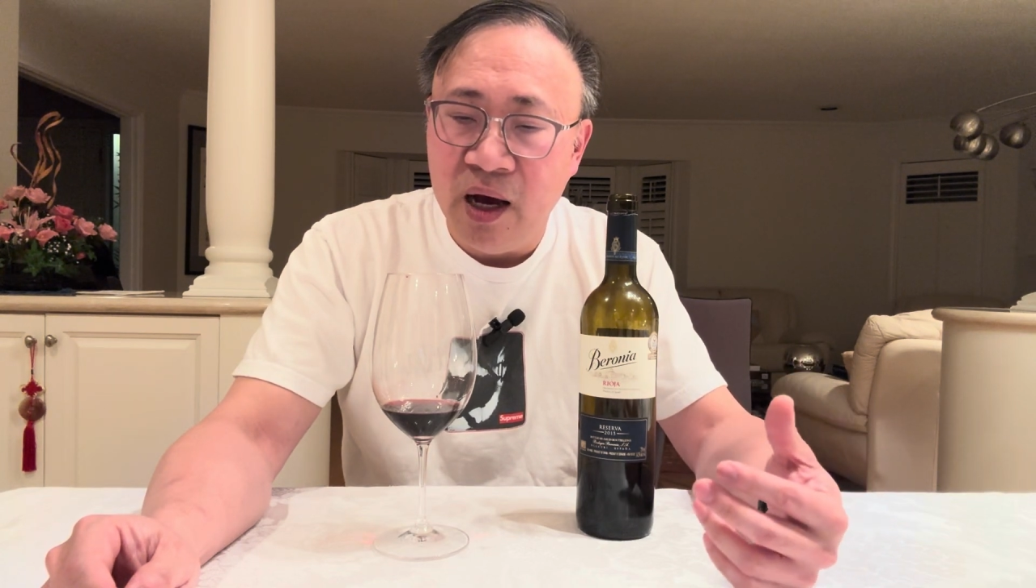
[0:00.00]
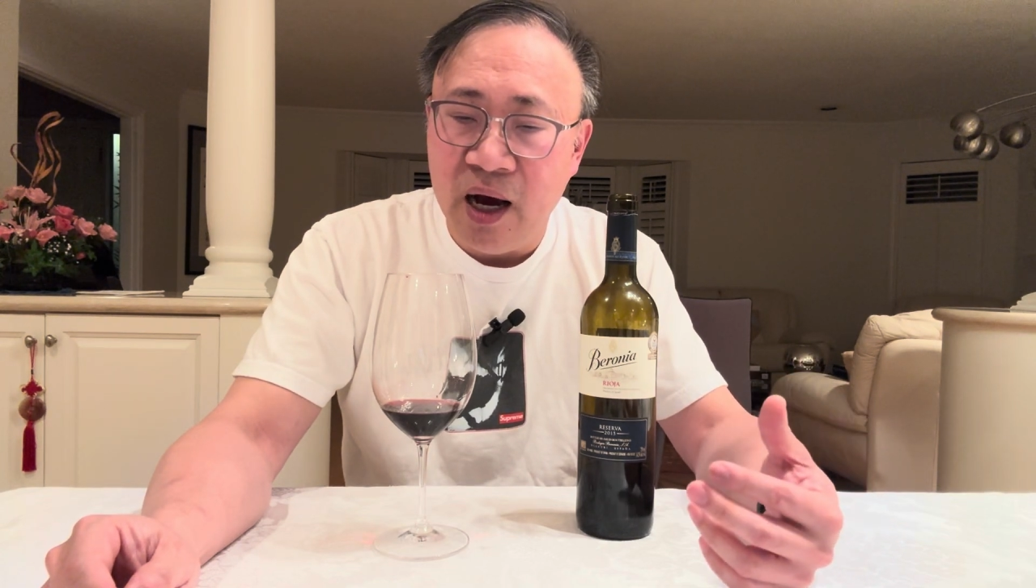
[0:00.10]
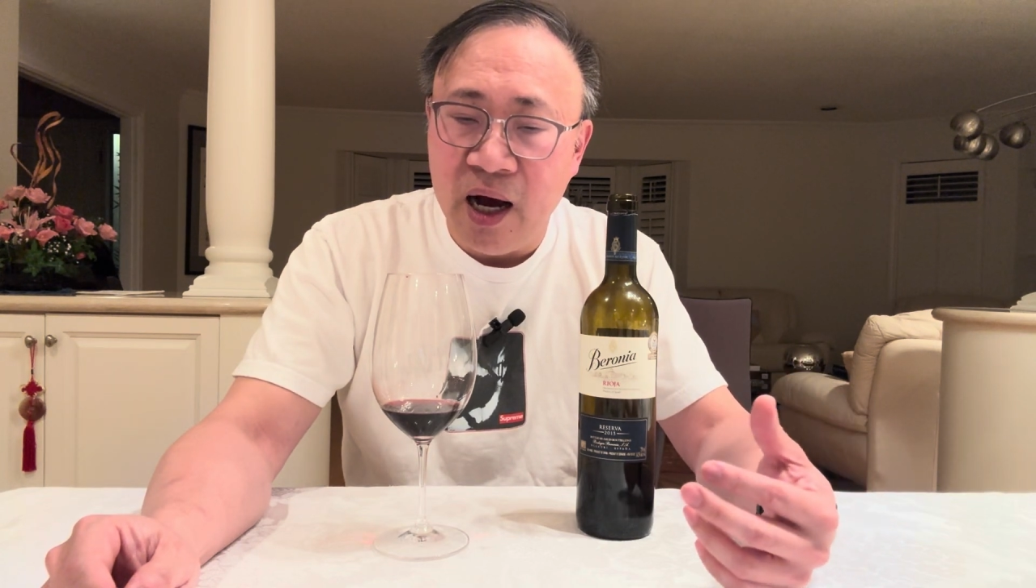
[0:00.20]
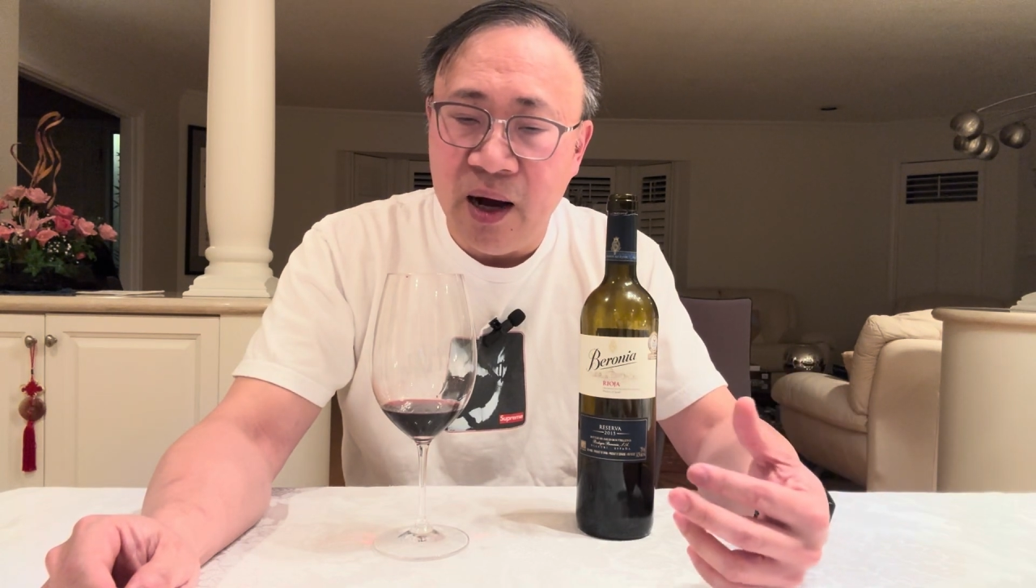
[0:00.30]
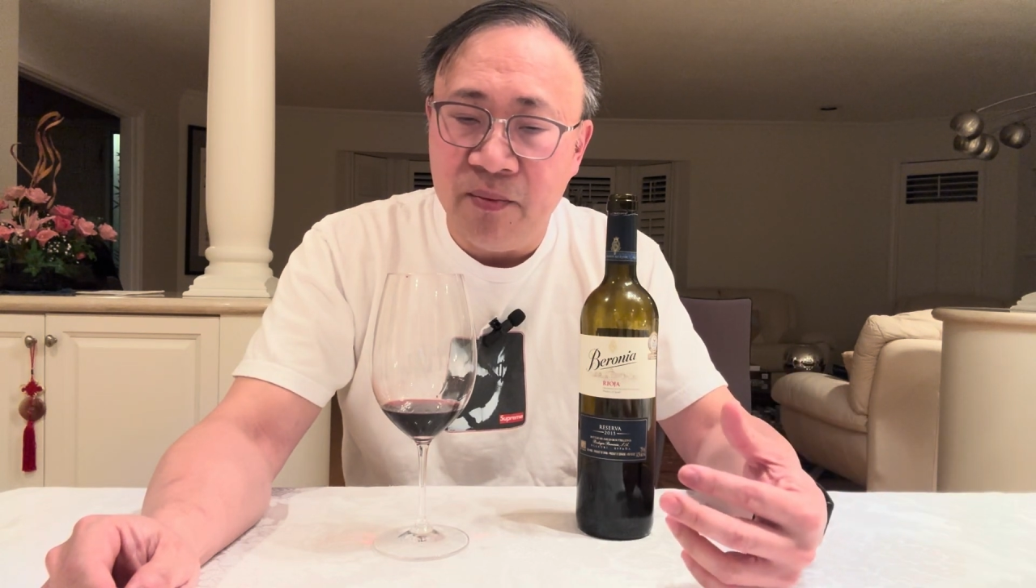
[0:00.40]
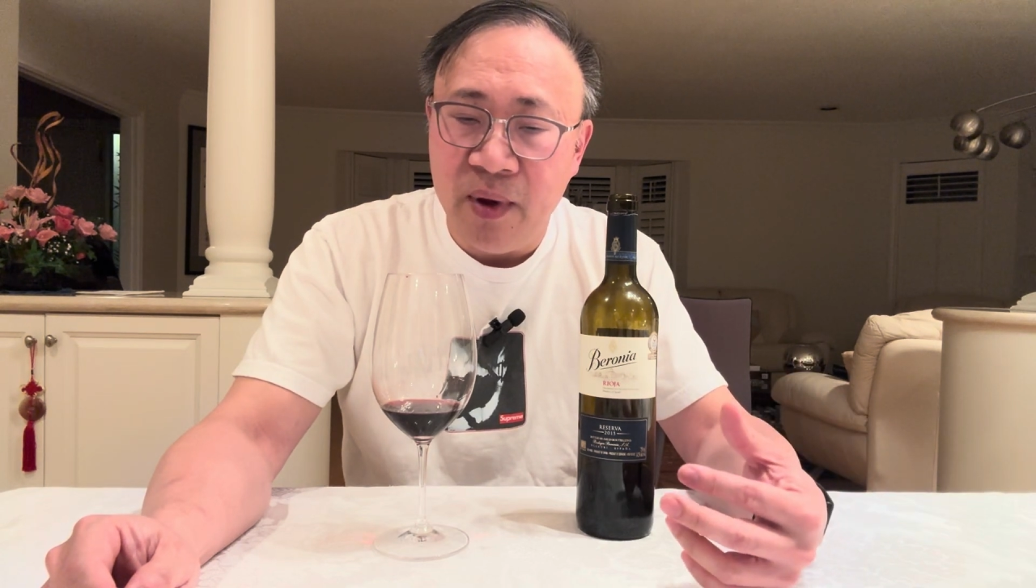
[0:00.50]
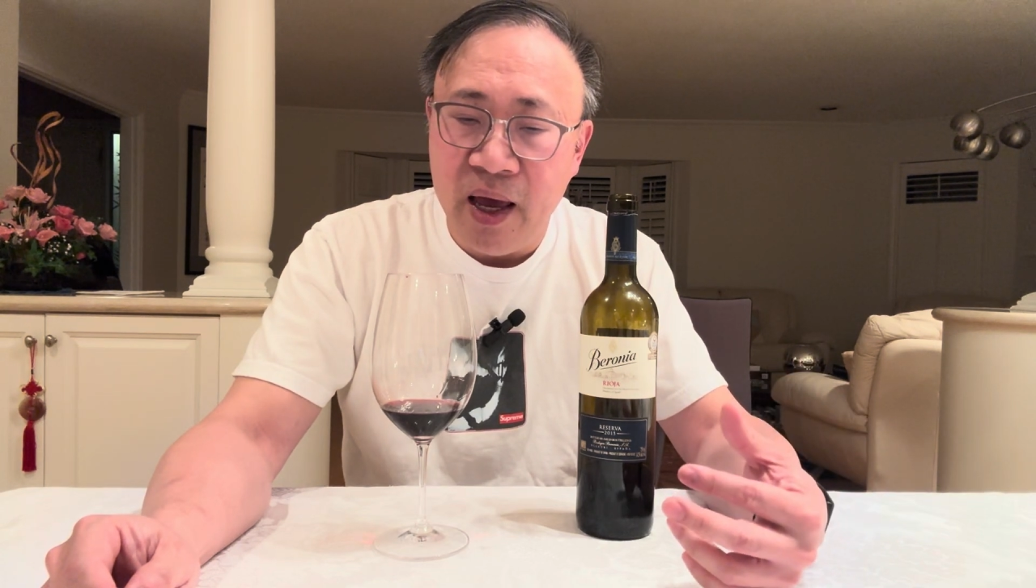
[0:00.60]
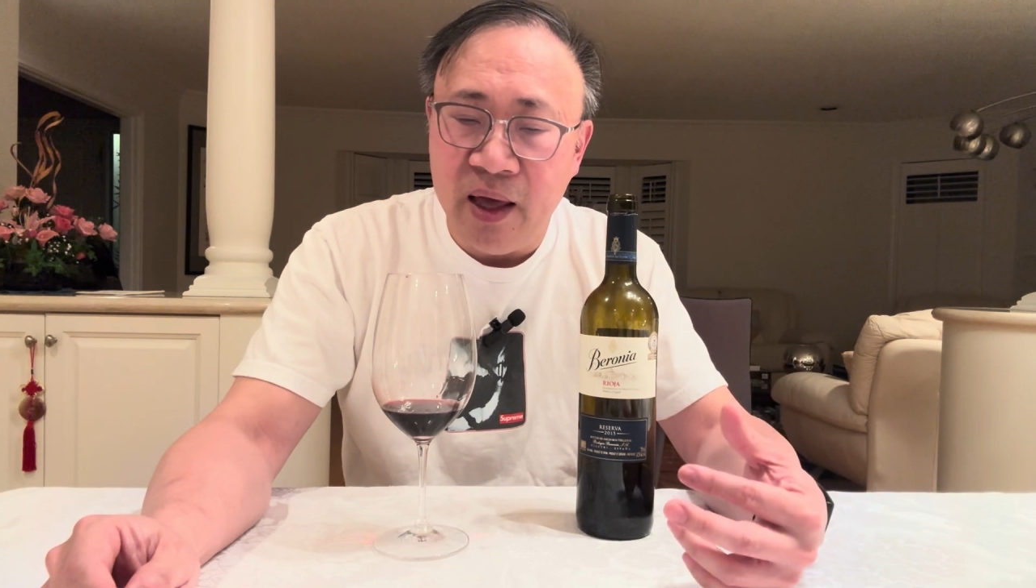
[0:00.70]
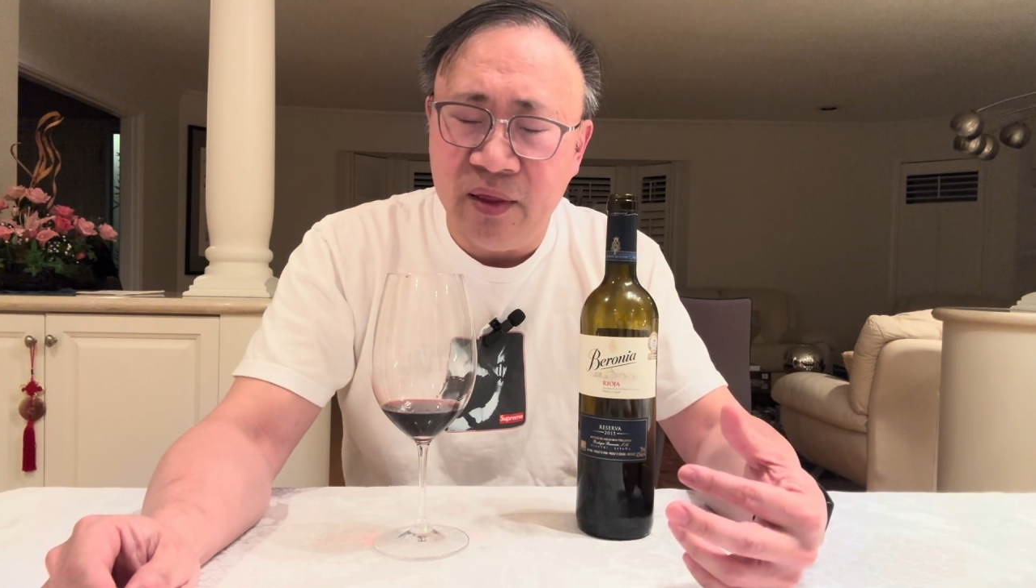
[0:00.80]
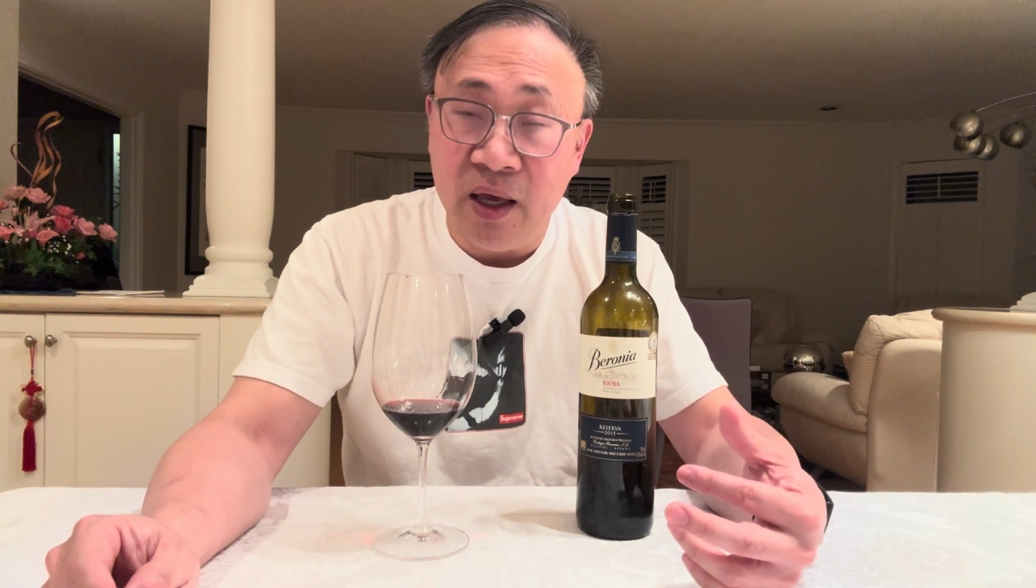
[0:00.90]

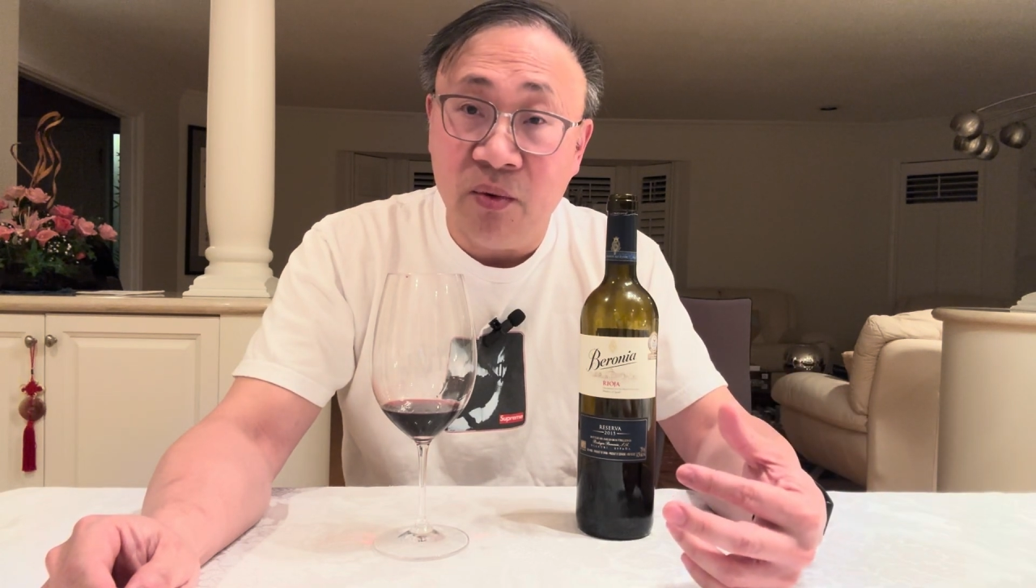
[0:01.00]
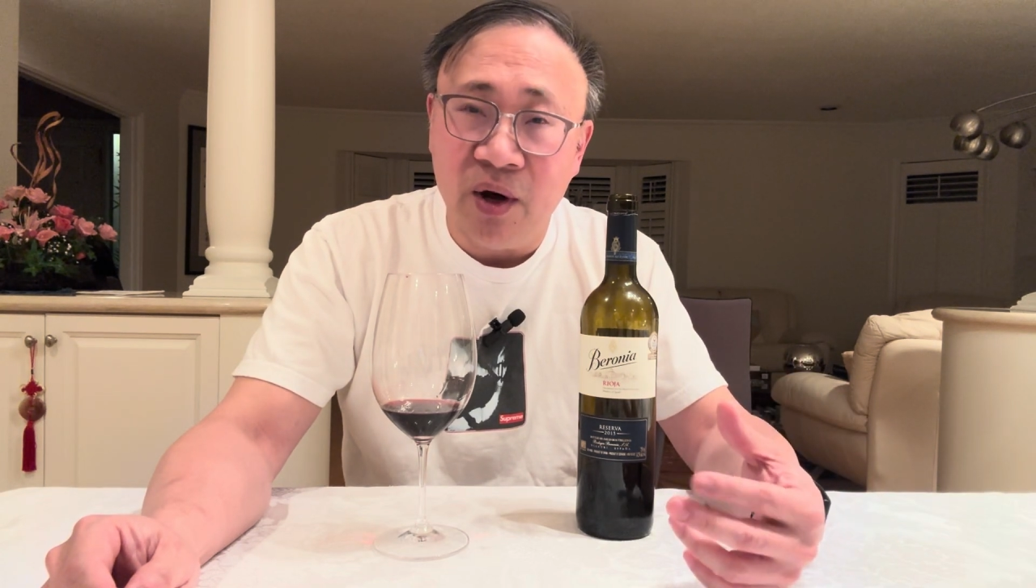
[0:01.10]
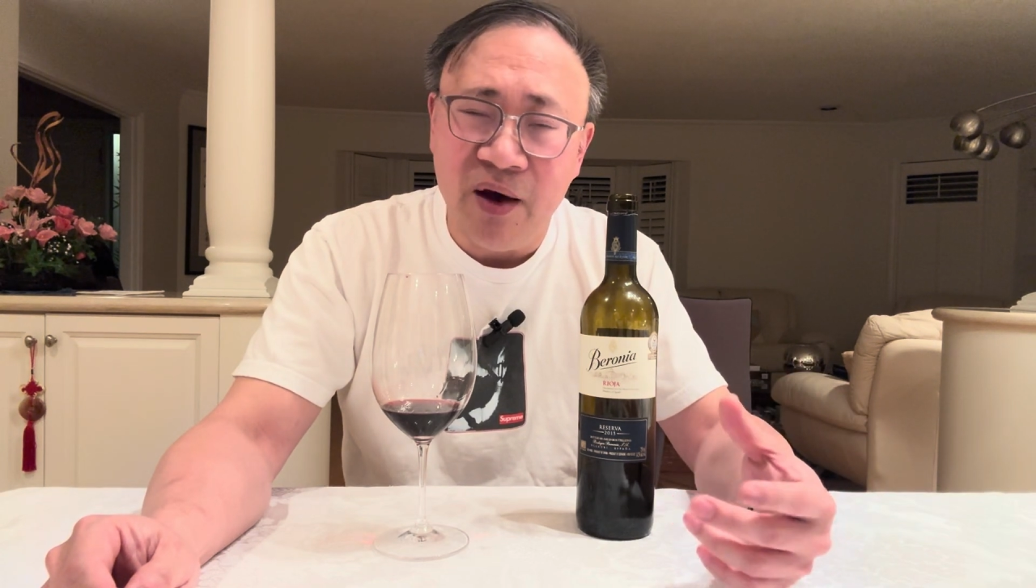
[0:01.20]
and they will